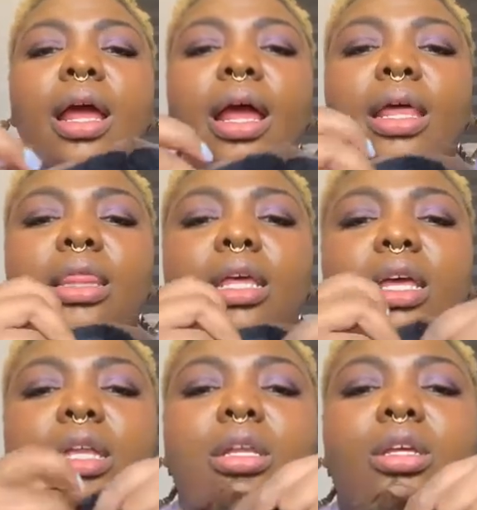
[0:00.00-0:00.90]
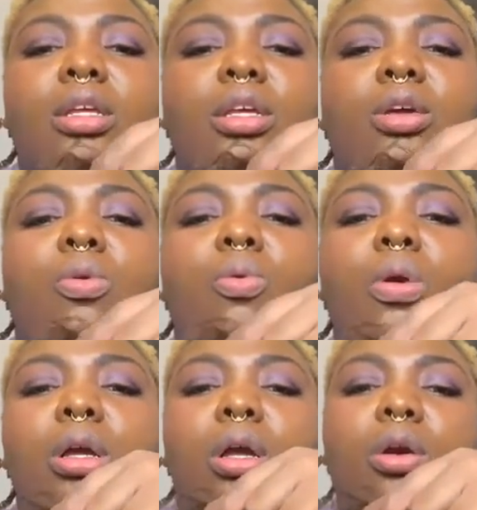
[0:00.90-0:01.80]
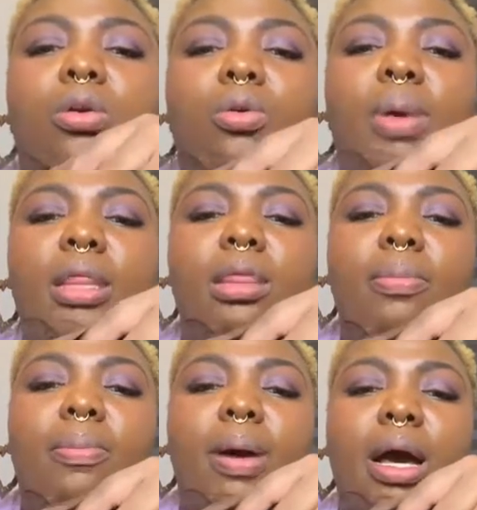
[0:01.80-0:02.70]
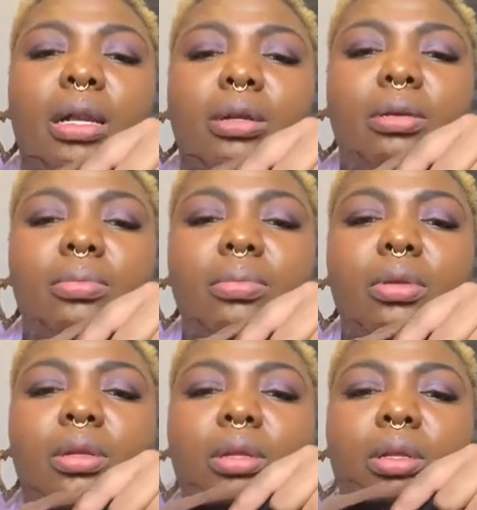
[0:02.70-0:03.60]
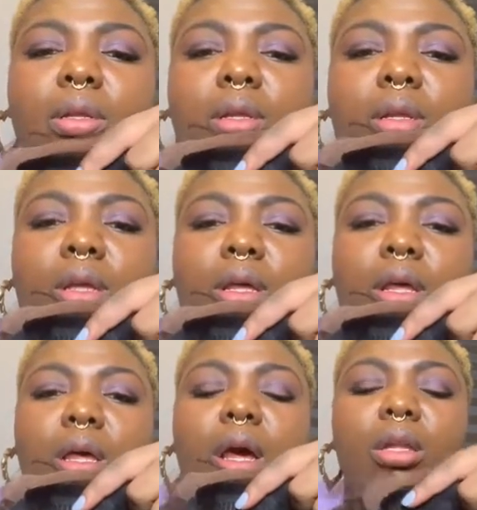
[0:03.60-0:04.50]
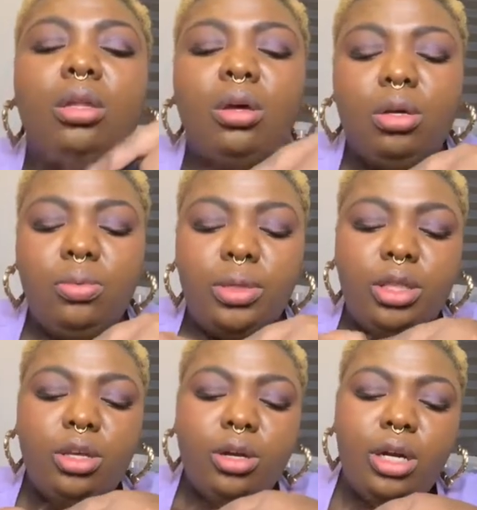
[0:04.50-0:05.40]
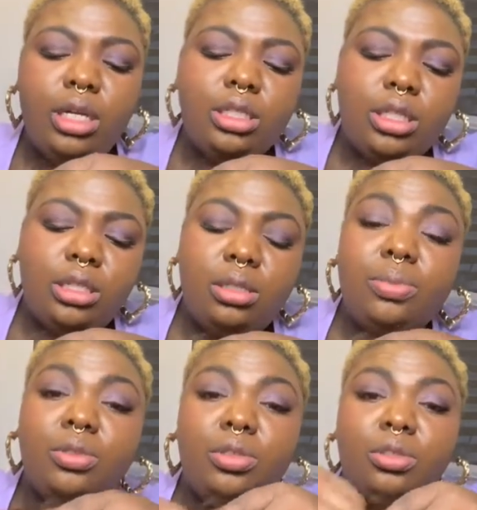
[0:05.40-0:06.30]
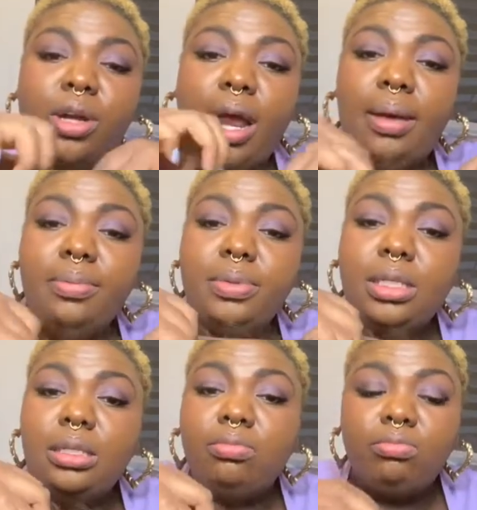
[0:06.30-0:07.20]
and then one comb at the bottom, along with your adjustable straps.